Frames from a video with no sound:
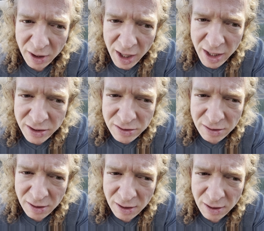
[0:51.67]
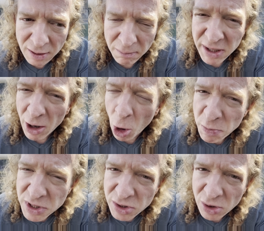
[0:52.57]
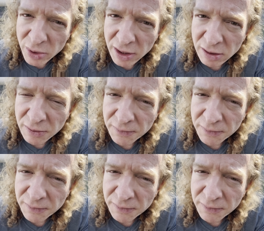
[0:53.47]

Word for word: and be open to it.